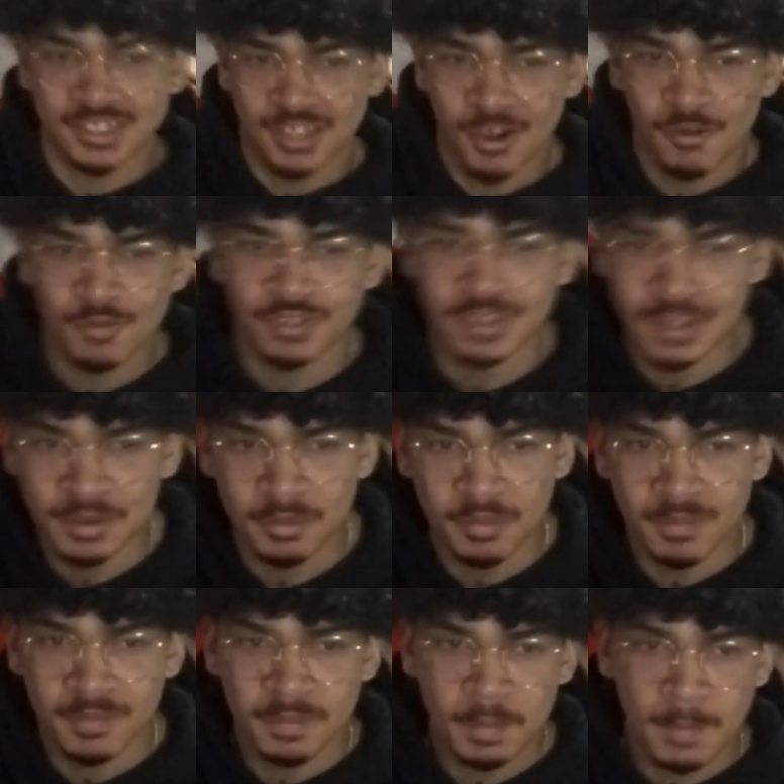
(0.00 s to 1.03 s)
to go with them,
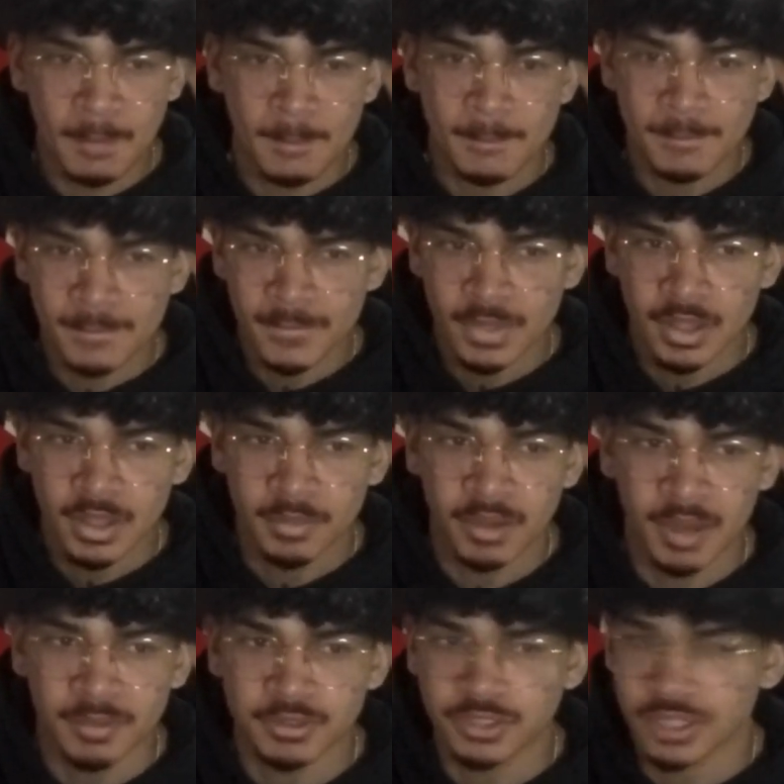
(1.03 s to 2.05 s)
but I'm gonna